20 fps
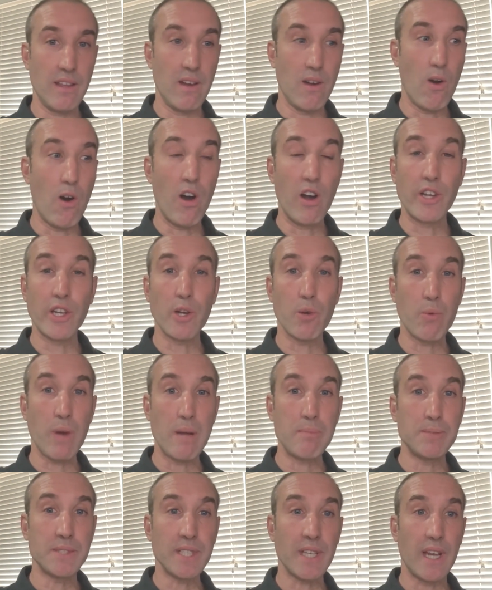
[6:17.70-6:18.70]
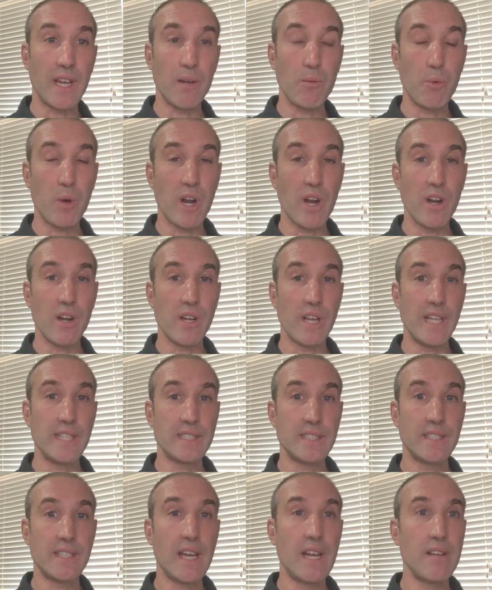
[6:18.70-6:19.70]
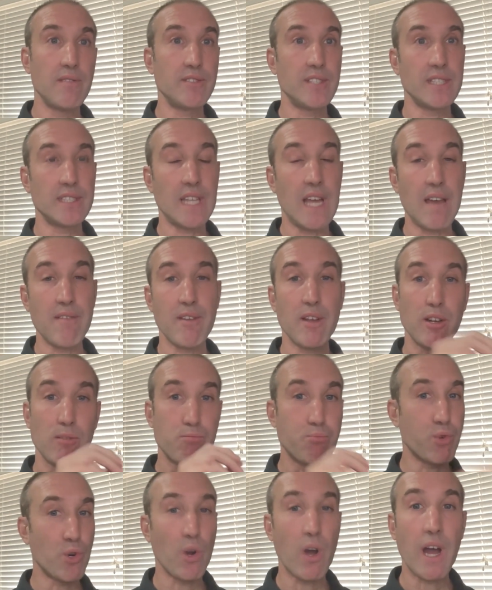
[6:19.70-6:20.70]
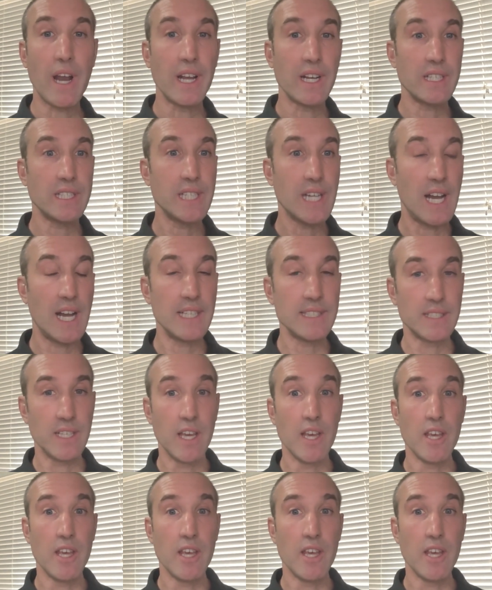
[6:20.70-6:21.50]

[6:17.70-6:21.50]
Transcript: on your website, where instead of just having product shots,